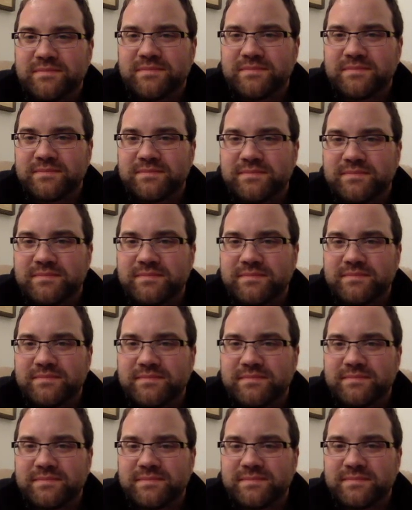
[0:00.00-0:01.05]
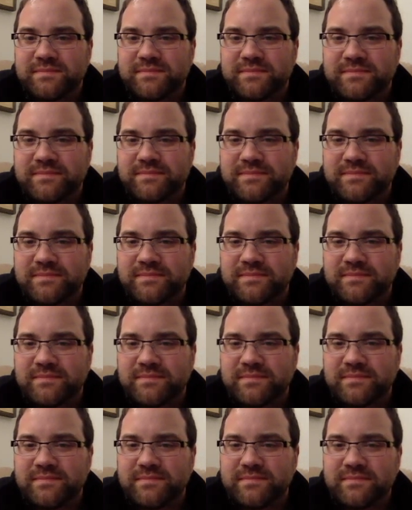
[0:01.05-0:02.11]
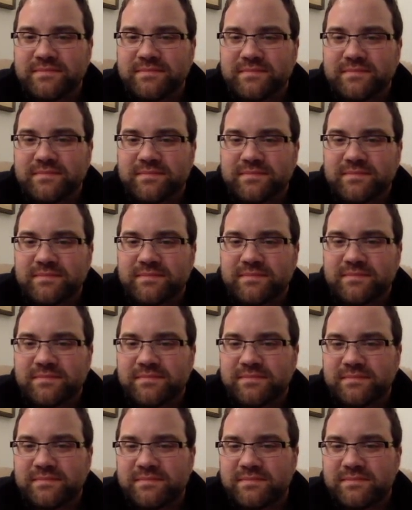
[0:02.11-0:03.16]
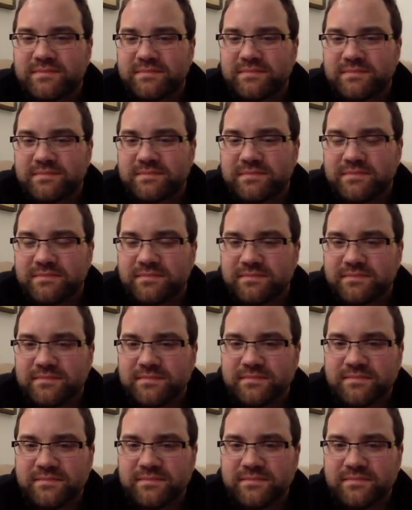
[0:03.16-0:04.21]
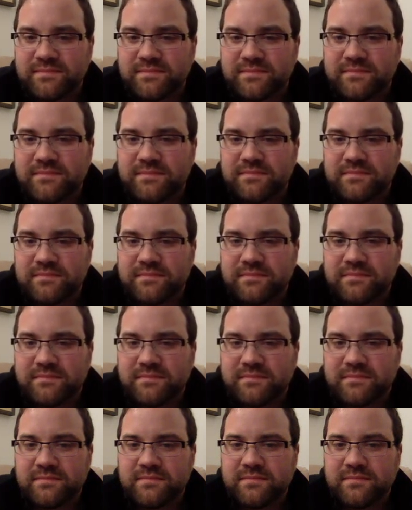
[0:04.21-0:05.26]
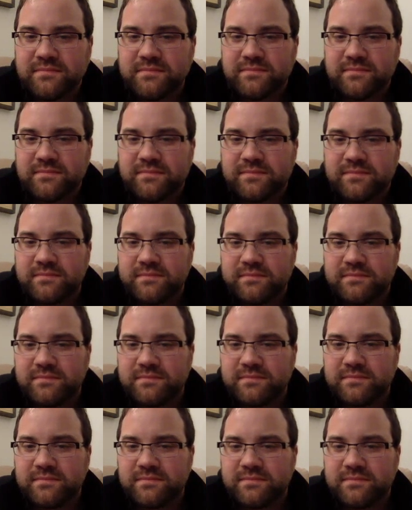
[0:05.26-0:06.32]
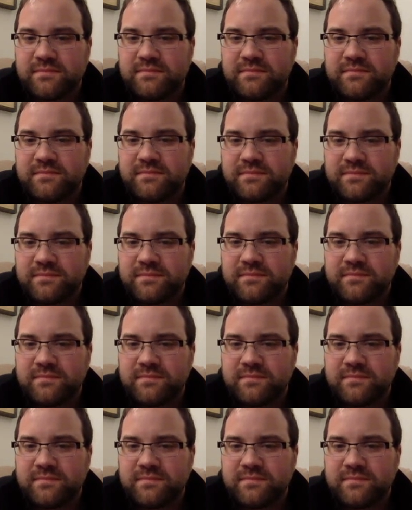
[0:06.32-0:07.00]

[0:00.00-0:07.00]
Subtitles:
No words are spoken by the person on screen.